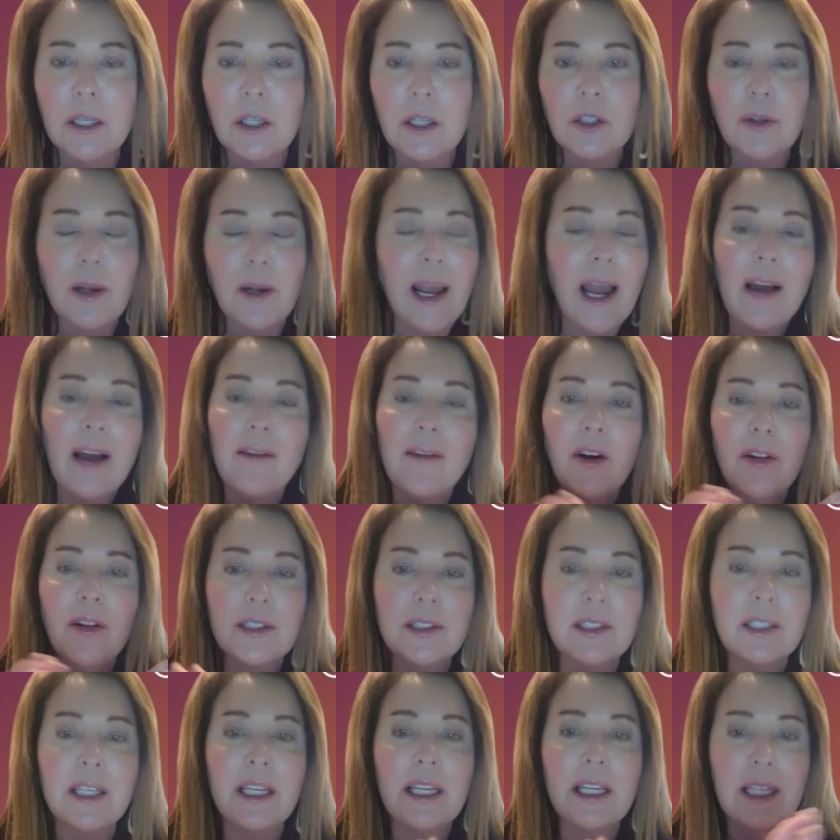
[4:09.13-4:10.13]
so I have all
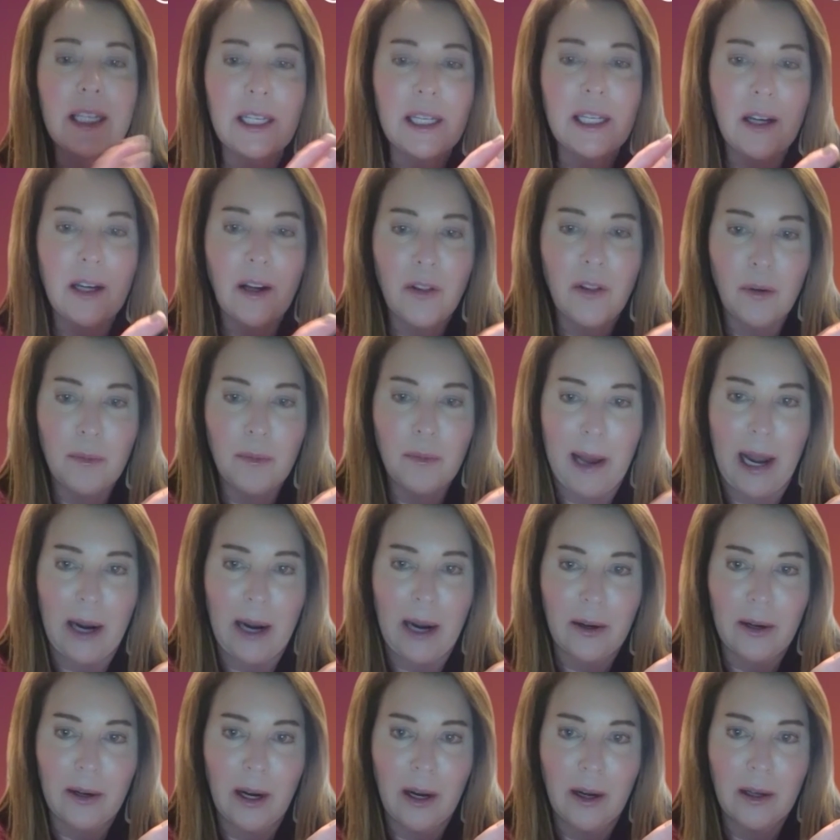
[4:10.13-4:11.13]
this geeky other
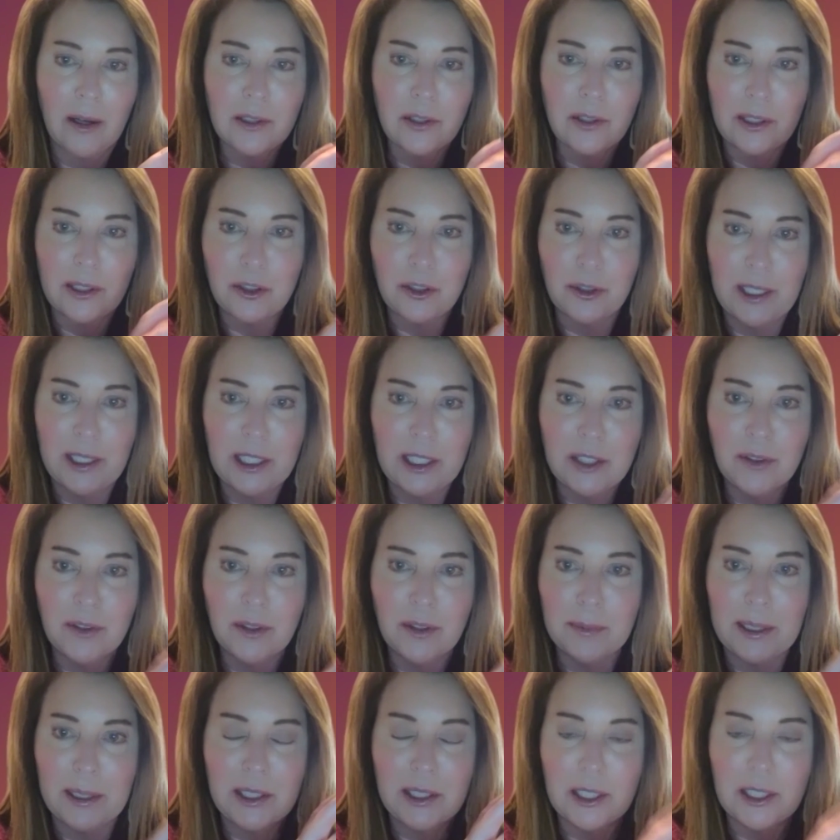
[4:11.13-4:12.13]
background. So I transferred
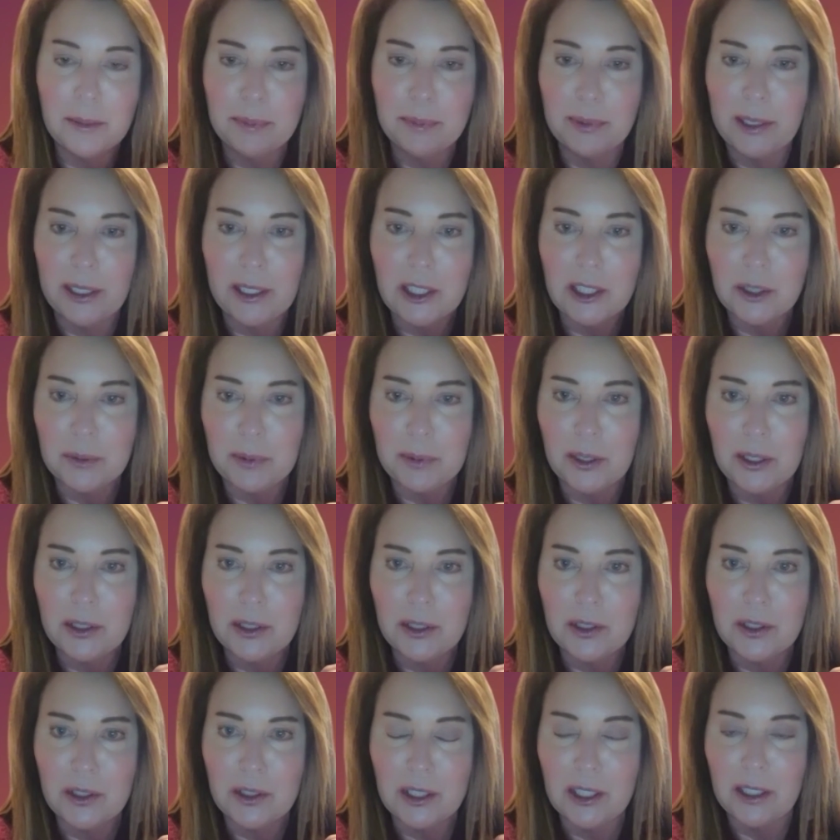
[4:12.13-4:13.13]
my CPA
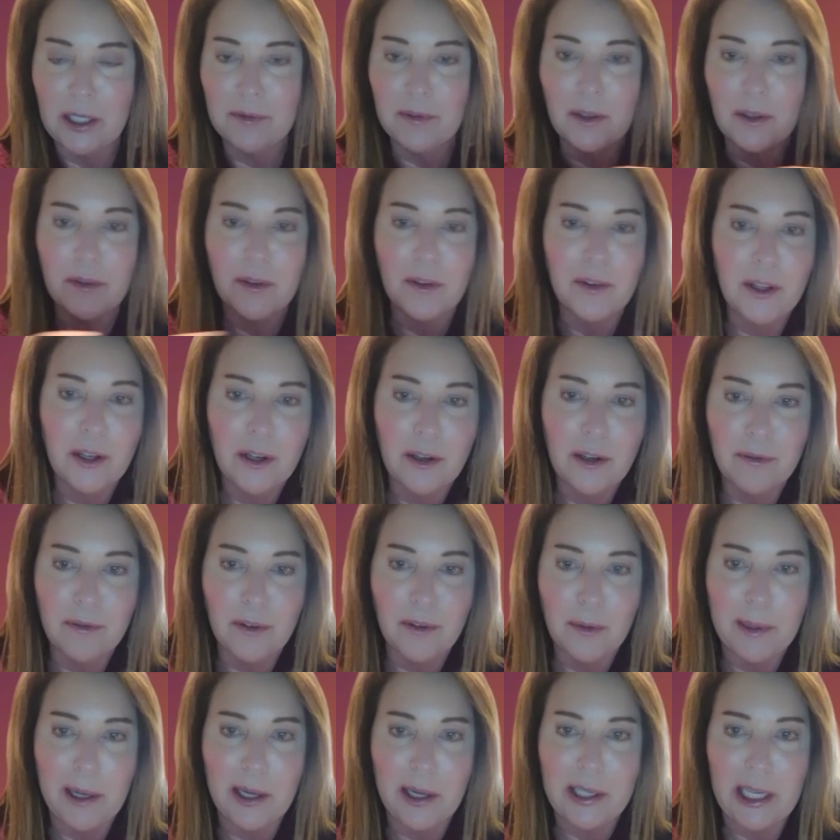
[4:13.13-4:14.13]
experience and stuff over there for
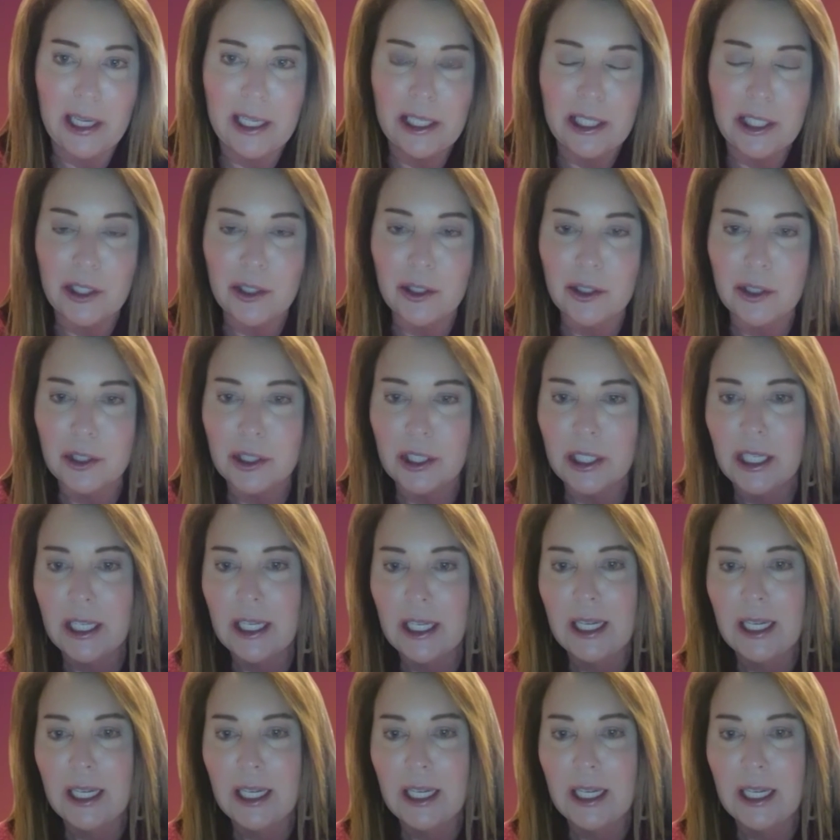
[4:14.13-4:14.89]
about 8 years.